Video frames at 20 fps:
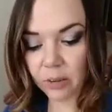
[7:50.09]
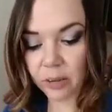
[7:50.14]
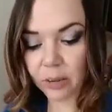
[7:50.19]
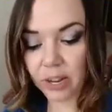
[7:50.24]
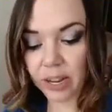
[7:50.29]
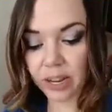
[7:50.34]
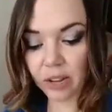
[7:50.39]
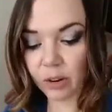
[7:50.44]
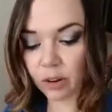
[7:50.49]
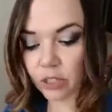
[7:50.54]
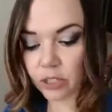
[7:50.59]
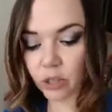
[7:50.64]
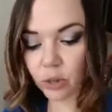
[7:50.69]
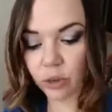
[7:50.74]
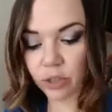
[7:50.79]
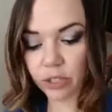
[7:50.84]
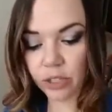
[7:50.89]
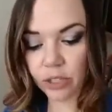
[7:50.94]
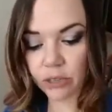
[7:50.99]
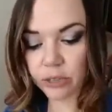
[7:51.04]
but you can
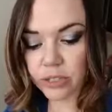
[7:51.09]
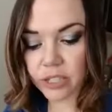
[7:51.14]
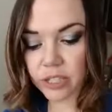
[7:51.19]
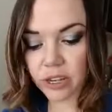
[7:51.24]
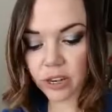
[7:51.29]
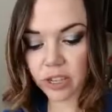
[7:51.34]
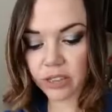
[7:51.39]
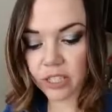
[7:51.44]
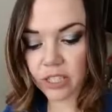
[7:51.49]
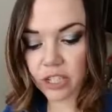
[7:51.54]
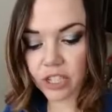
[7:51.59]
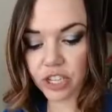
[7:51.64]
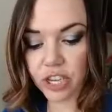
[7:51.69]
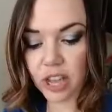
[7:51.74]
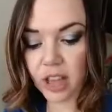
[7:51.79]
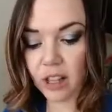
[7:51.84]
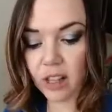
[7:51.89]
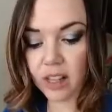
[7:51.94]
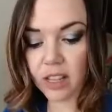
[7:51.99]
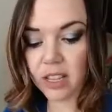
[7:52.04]
totally use it on the gel